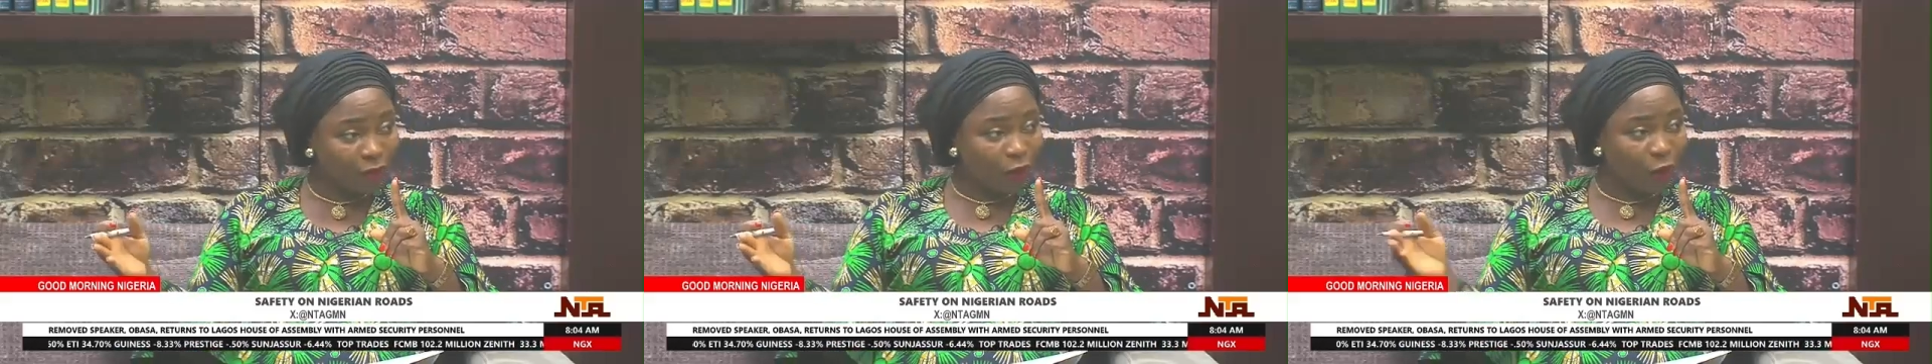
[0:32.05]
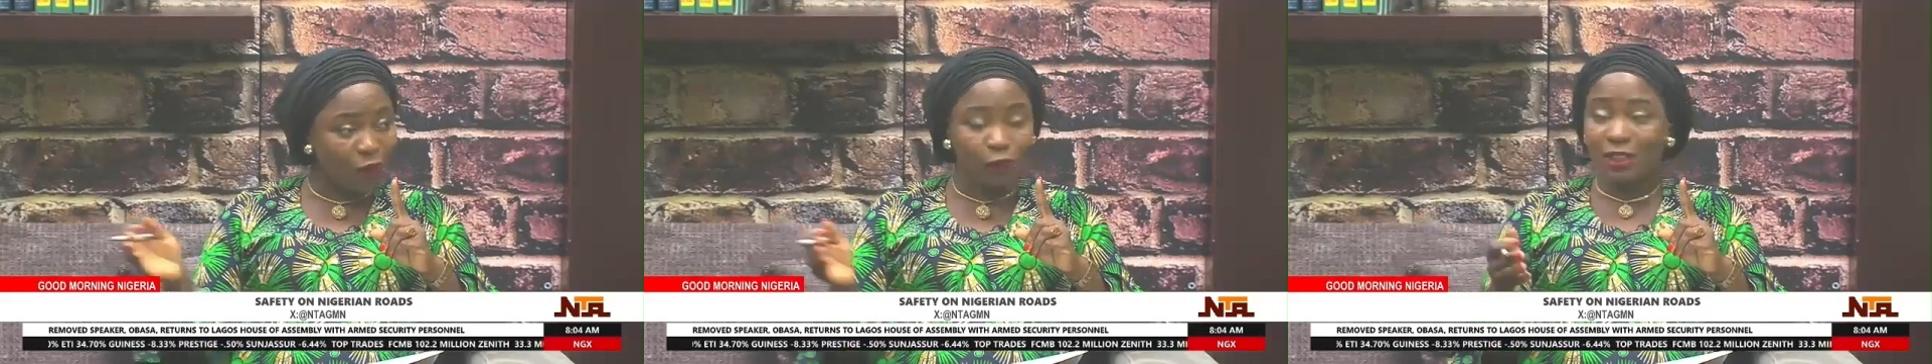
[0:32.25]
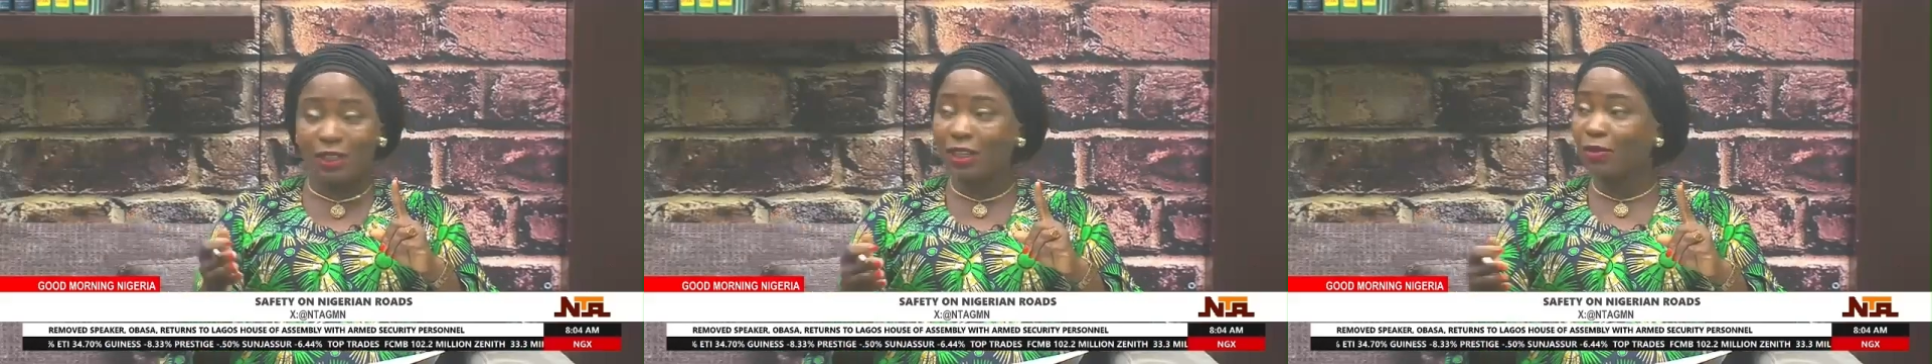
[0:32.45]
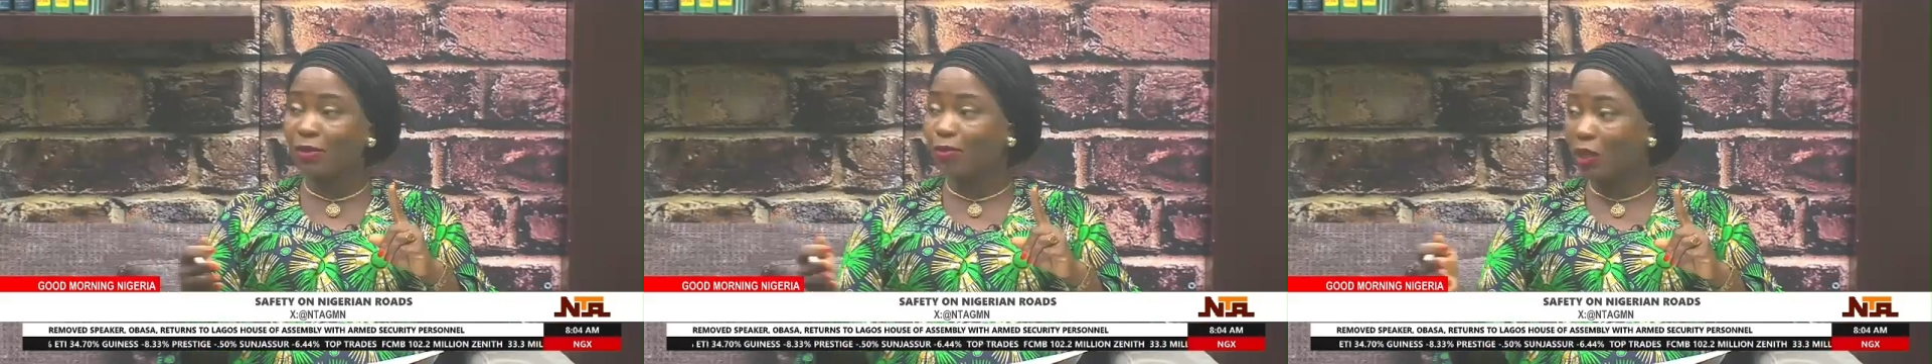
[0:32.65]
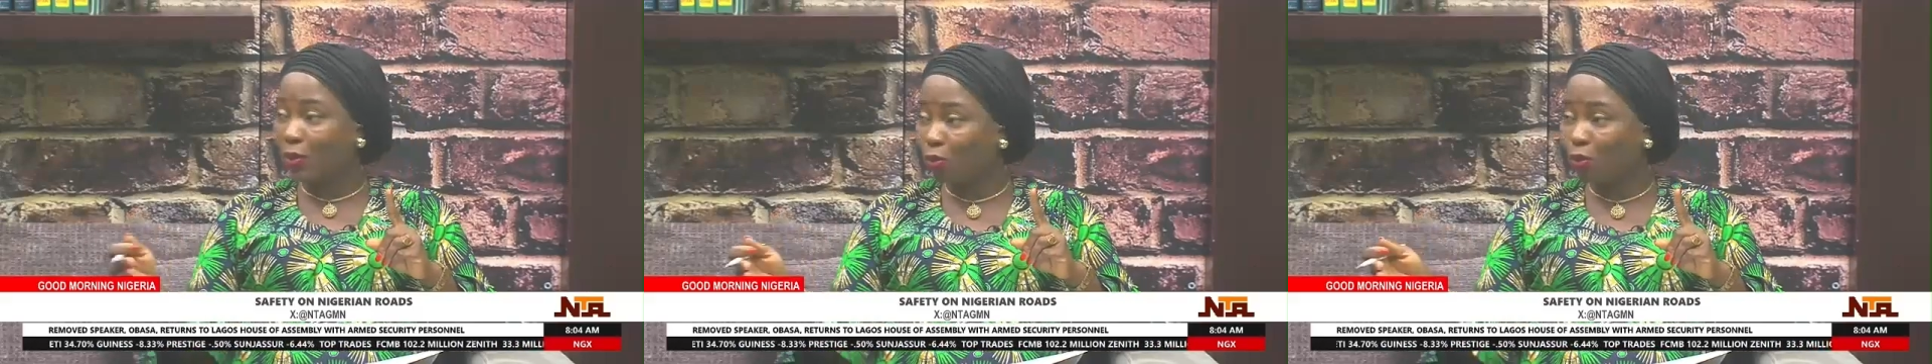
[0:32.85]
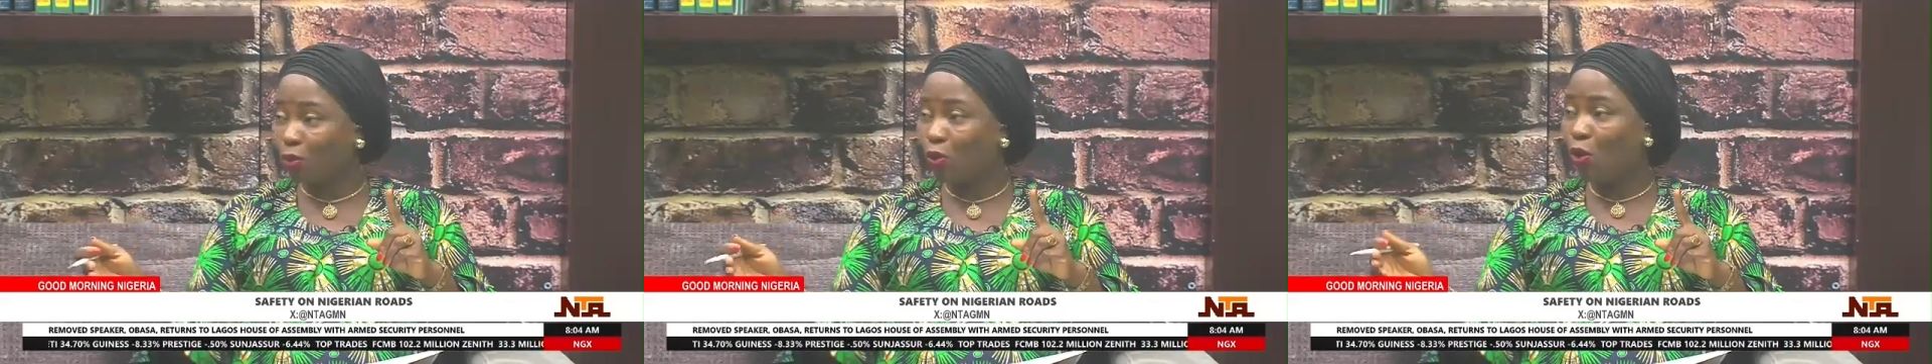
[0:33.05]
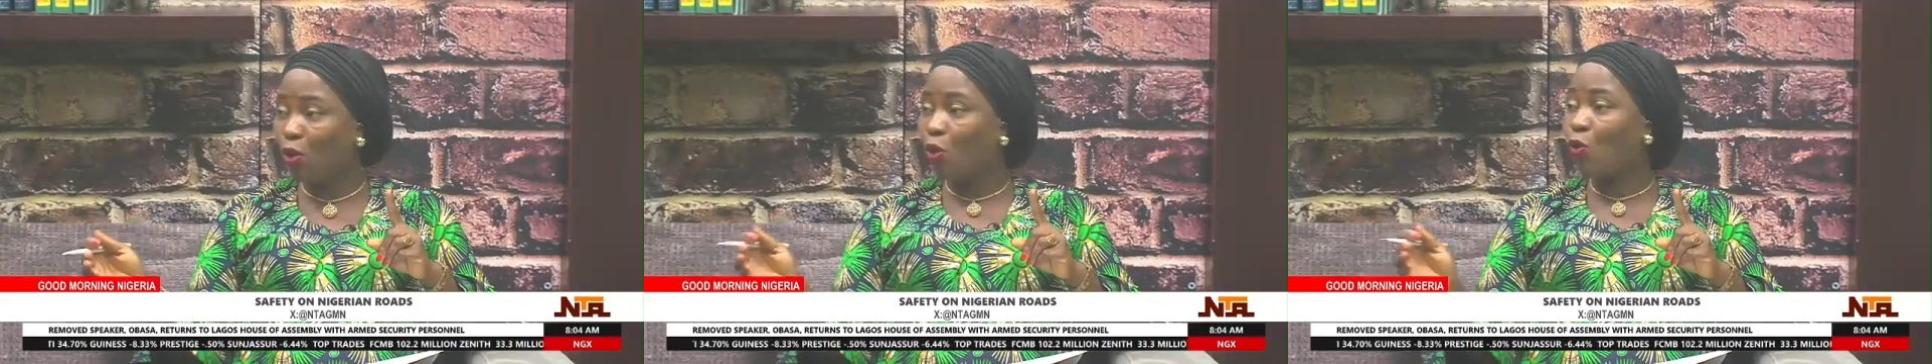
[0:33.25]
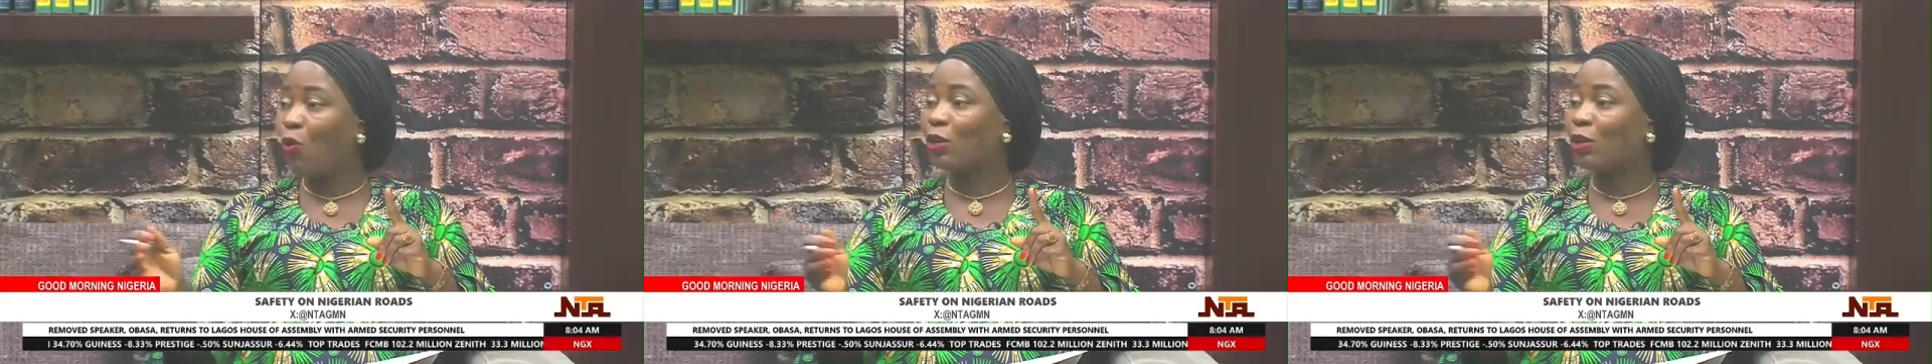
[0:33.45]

or 14 people who are